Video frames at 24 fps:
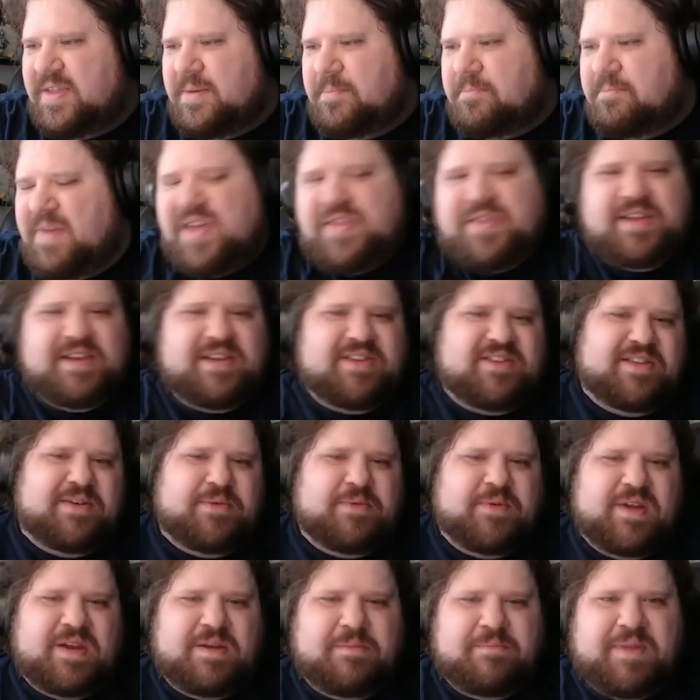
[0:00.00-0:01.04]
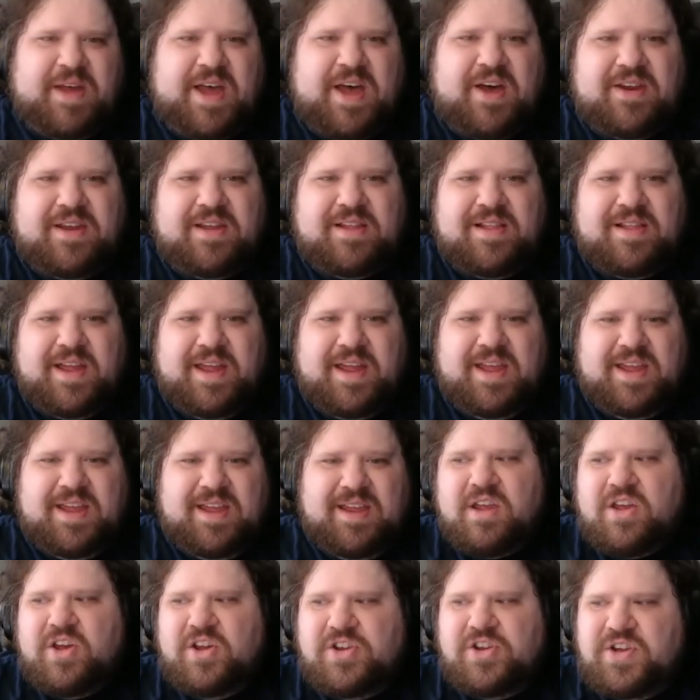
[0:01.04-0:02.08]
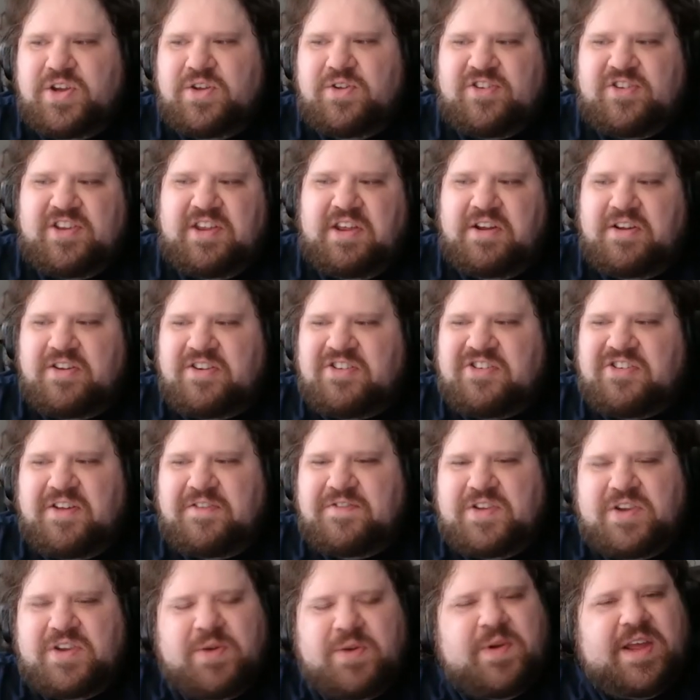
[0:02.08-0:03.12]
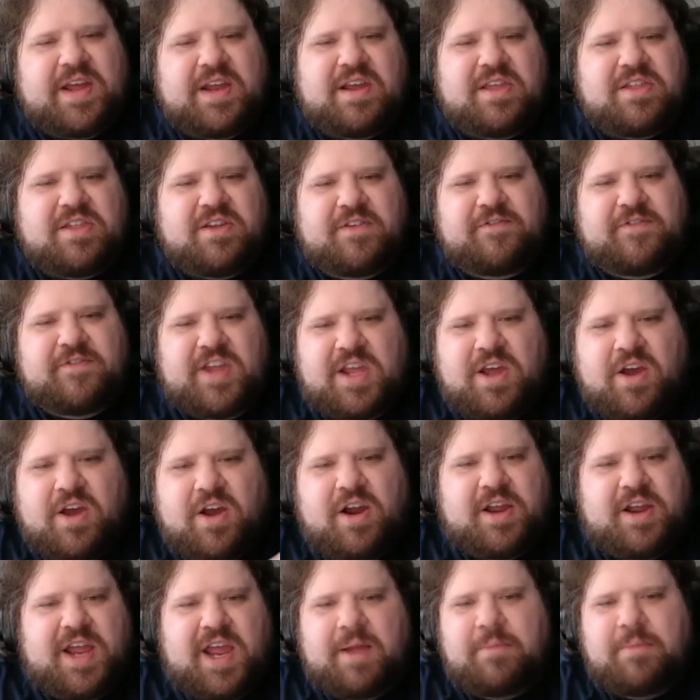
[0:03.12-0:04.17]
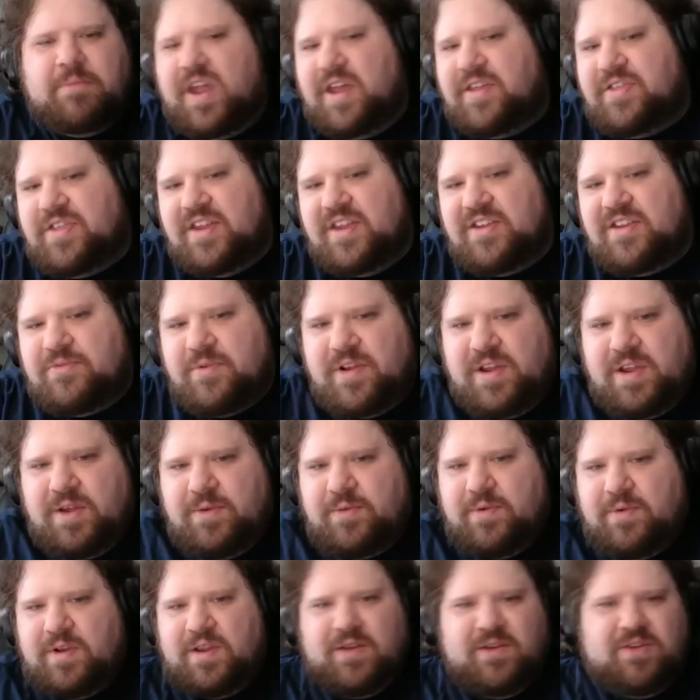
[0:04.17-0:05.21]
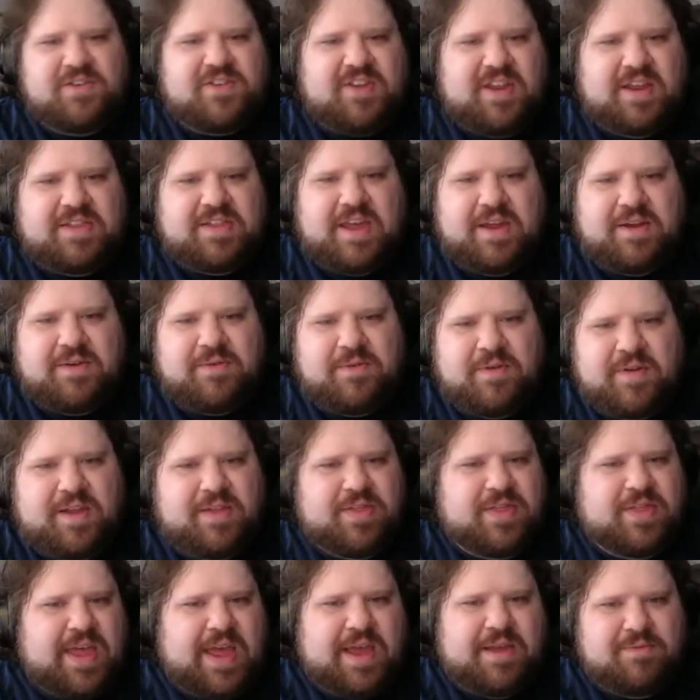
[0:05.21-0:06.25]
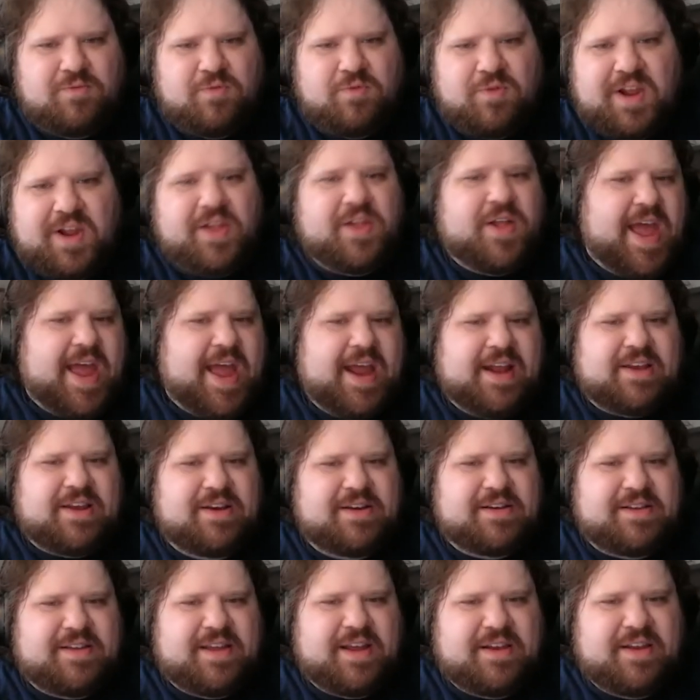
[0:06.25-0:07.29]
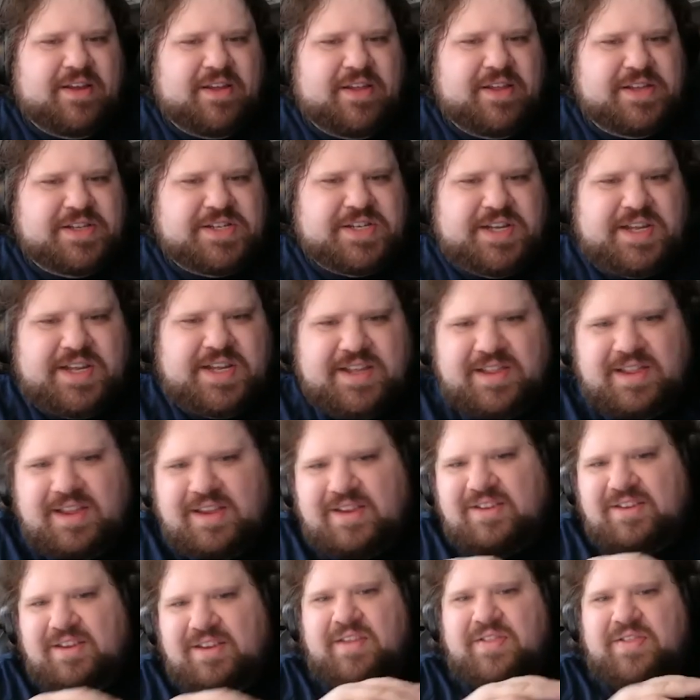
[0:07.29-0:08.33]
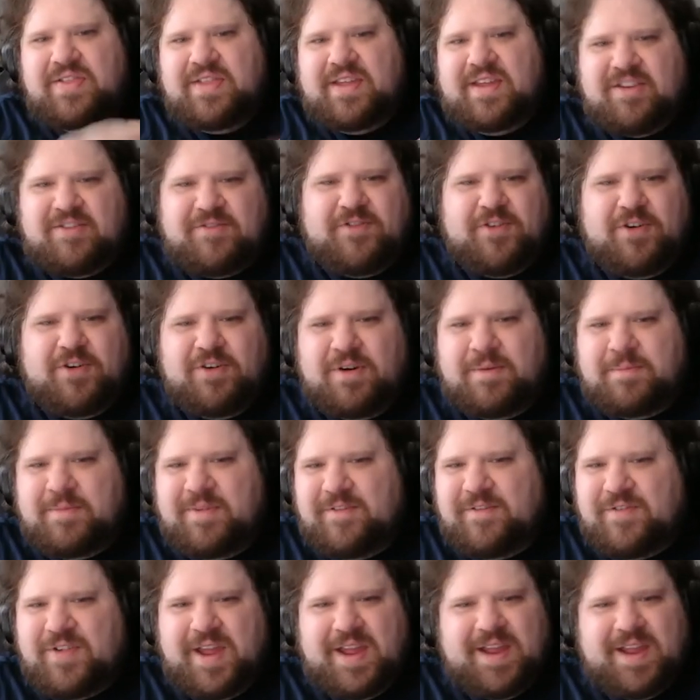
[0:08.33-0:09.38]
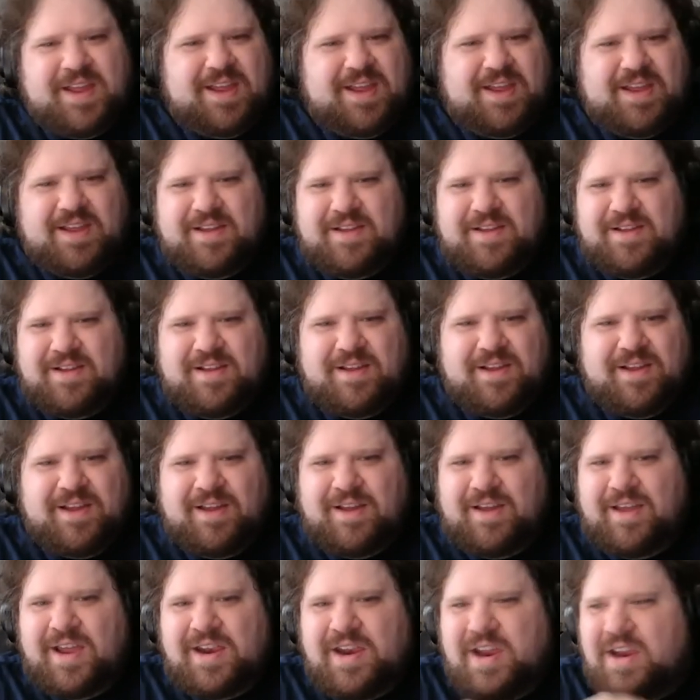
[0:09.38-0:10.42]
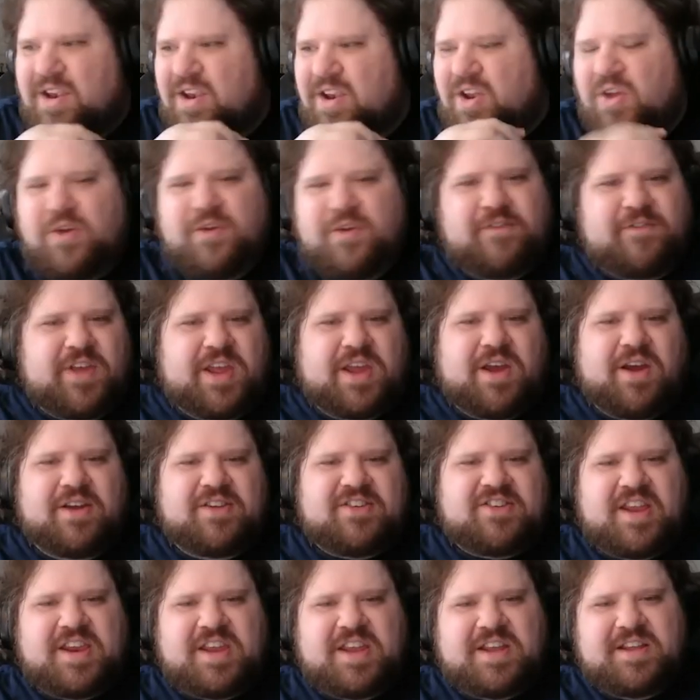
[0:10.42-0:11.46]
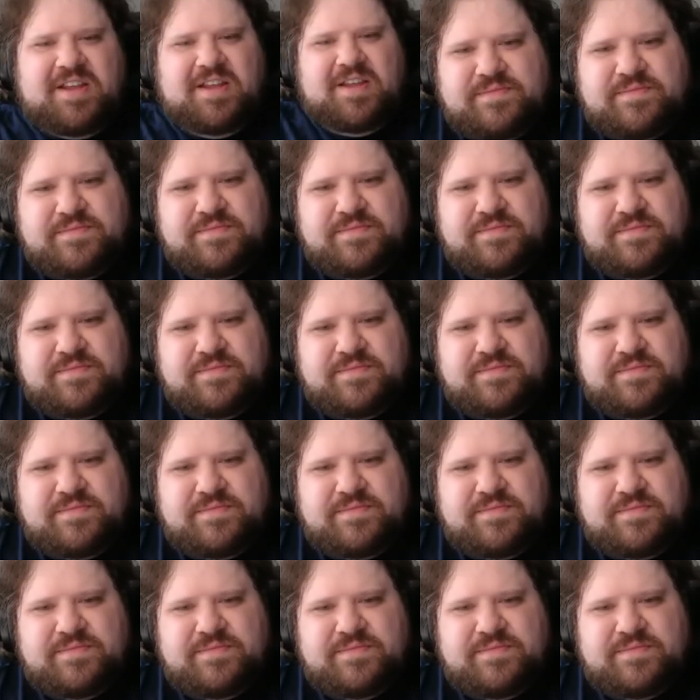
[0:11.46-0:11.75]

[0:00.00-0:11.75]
the methods that went about it, like could you see yourself doing another VR game like this where you would use like that re- that real actor technology in this in this form of like in a new VR setting?